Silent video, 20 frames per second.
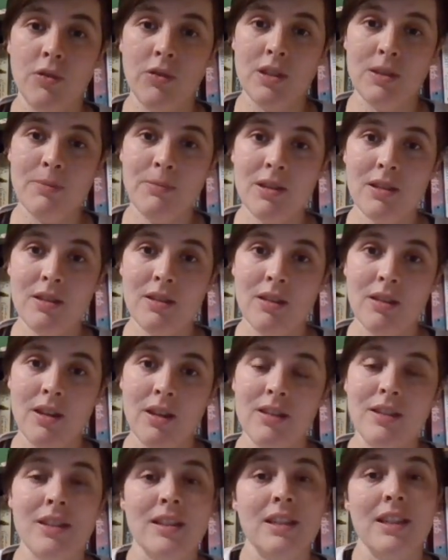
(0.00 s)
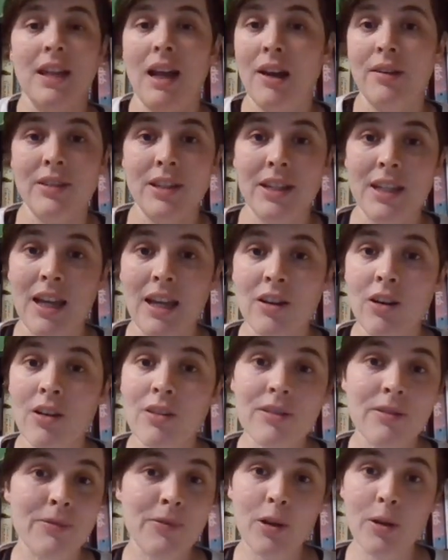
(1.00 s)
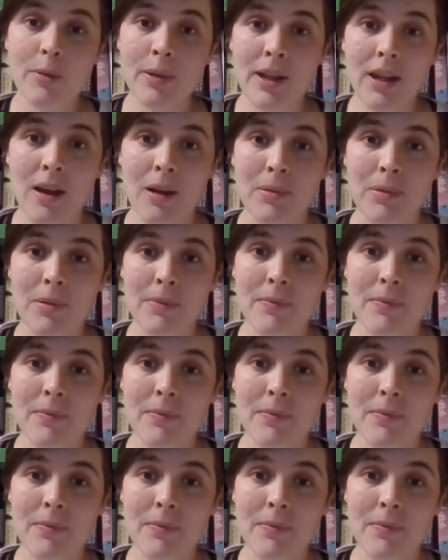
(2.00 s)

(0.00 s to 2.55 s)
Christmas to see how they're getting on and following up.